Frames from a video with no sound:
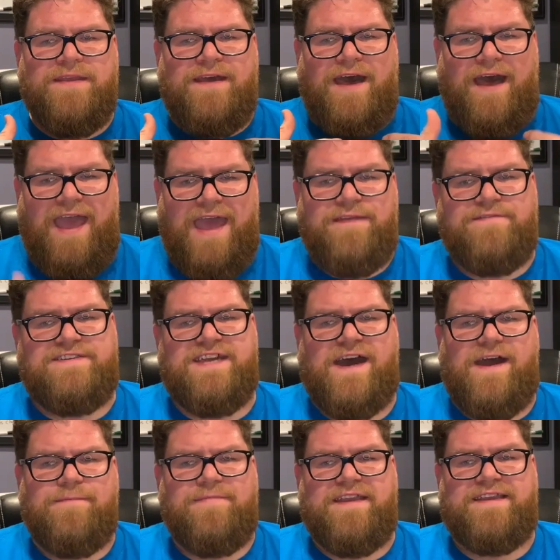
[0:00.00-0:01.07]
ahead of
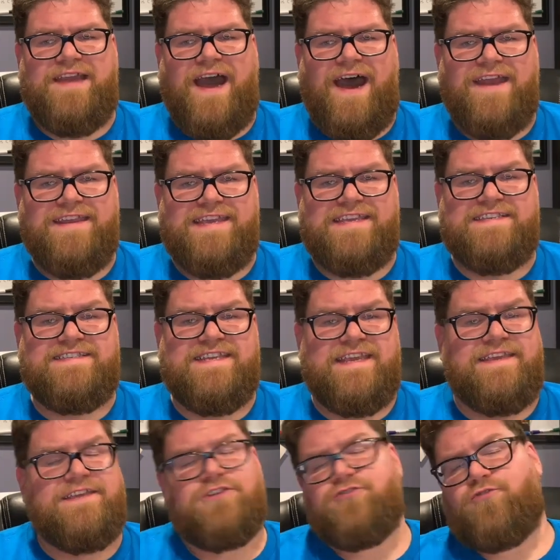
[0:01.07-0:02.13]
time that God is
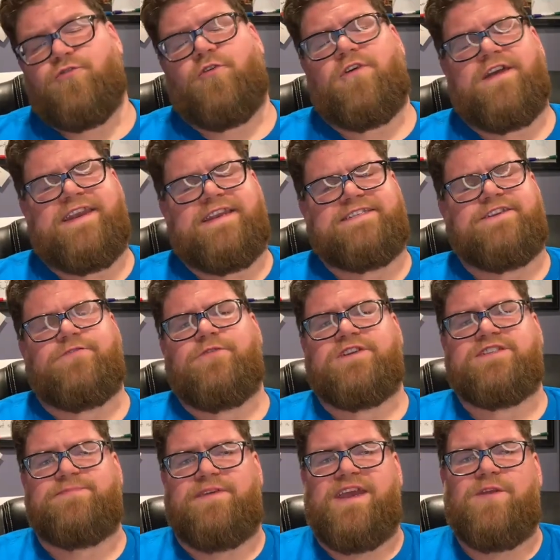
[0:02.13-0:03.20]
in control, and it's going to
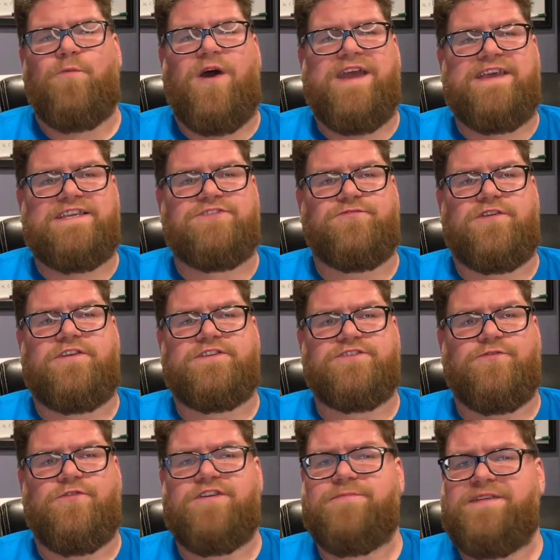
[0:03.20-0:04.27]
explain why Israel is
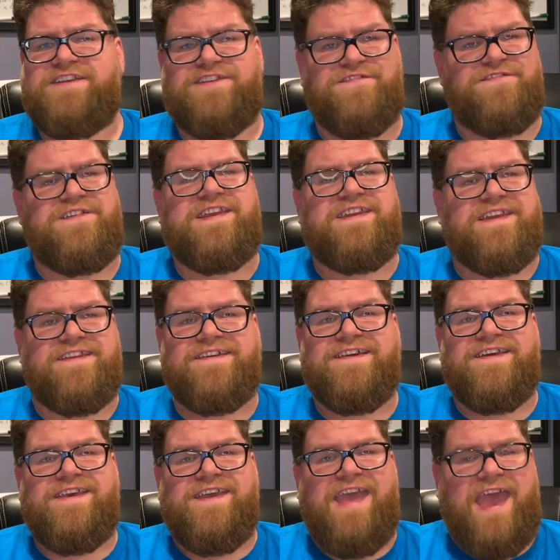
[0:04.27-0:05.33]
going to be defeated
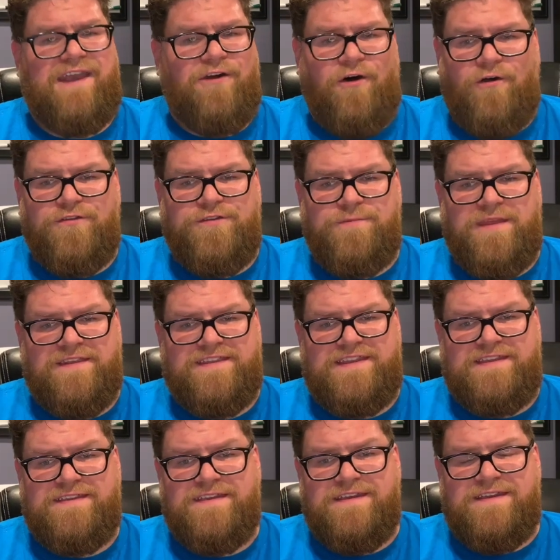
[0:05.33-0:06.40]
and
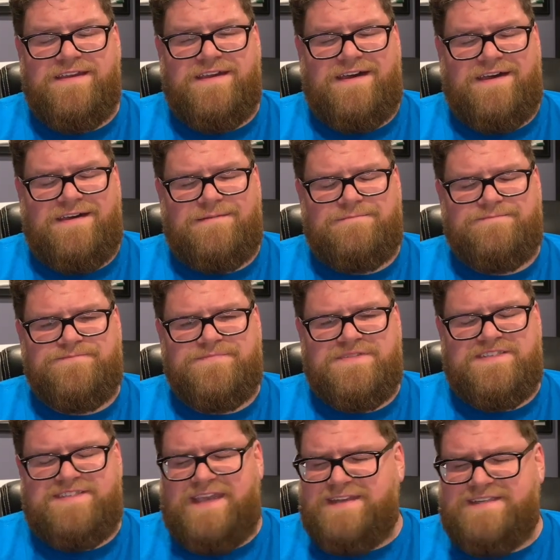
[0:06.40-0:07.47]
ultimately
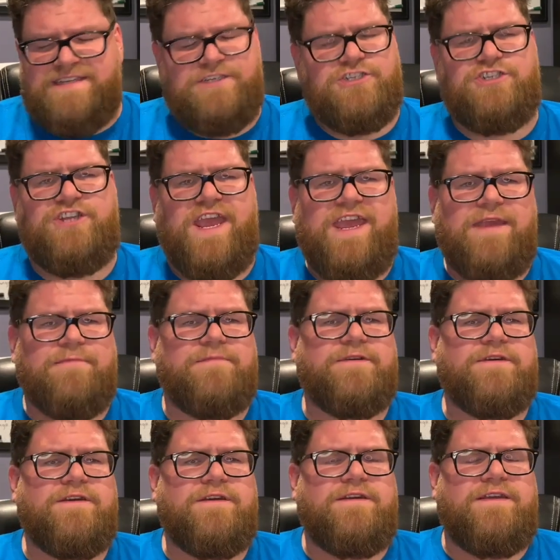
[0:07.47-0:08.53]
sent in shame
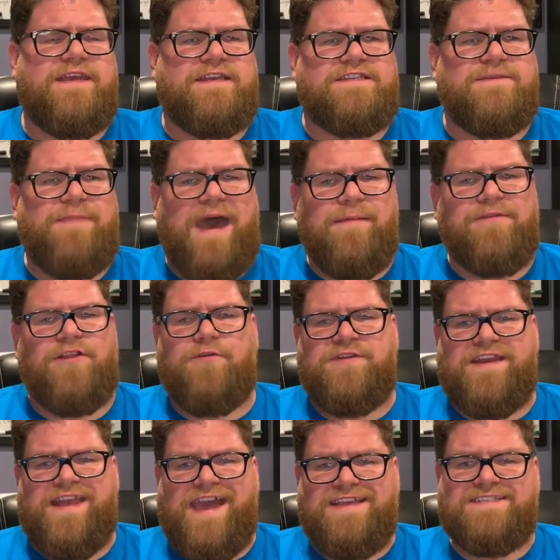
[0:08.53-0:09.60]
into
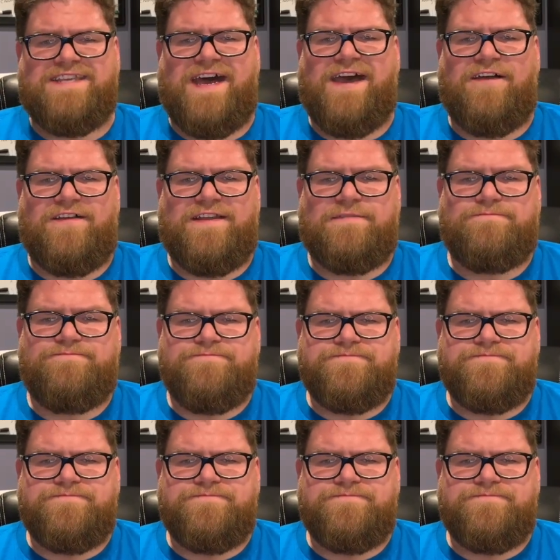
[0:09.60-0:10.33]
Babylonian exile. And